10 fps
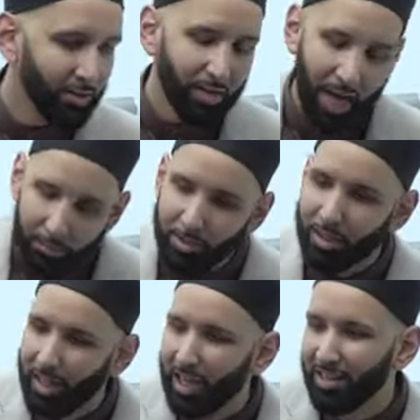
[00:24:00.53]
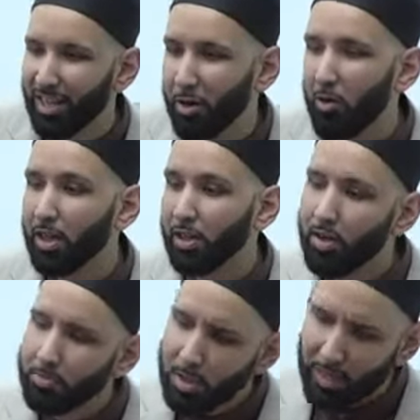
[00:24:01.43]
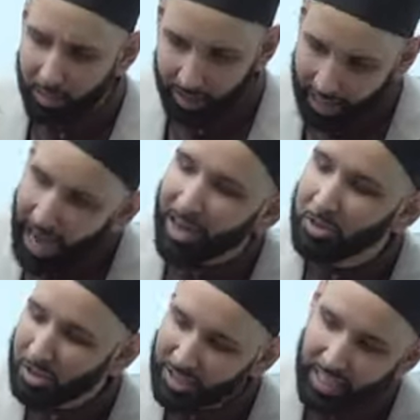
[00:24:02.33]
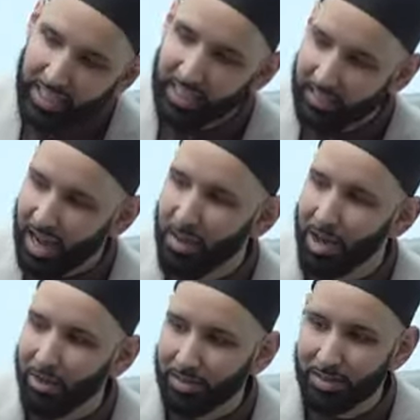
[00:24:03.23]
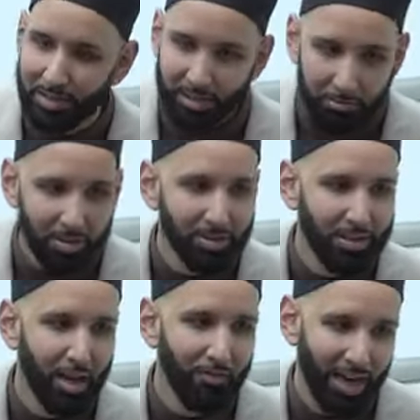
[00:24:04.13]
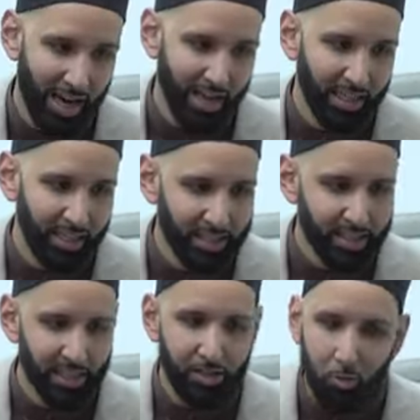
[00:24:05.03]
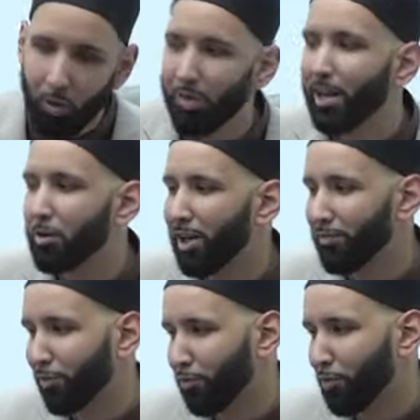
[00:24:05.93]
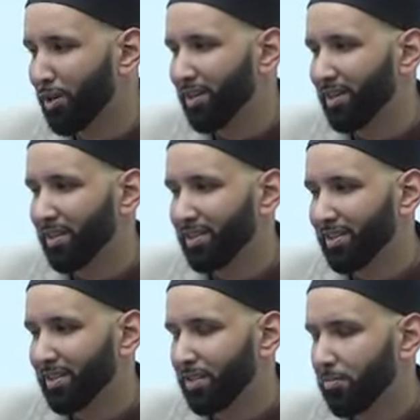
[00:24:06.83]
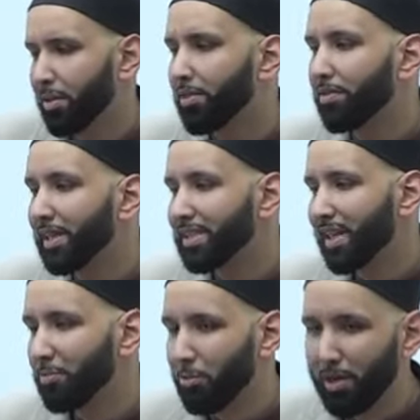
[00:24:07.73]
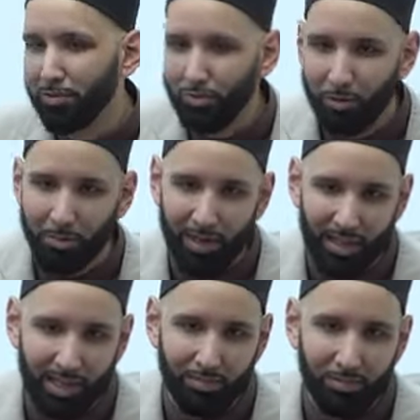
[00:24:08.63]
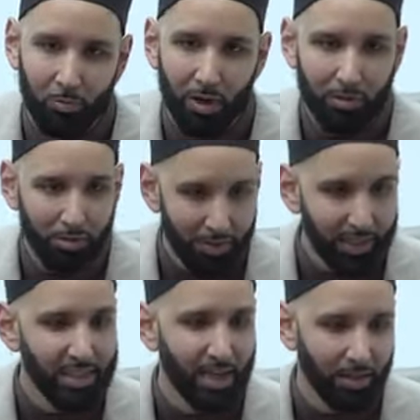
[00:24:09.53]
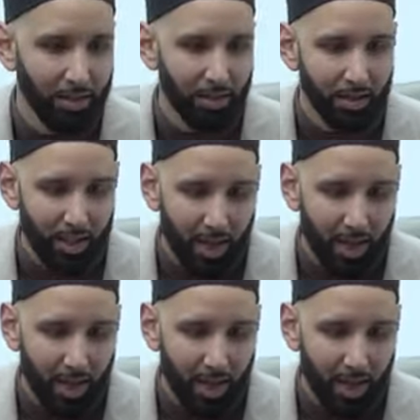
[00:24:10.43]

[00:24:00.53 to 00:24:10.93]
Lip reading: you know, alhamdulillah, that quickly. No, I'm talking about like actually taking time out and to sit with yourself at night and to say, you know, what am I grateful for? What are the things that I'm grateful for in my life? What are the things that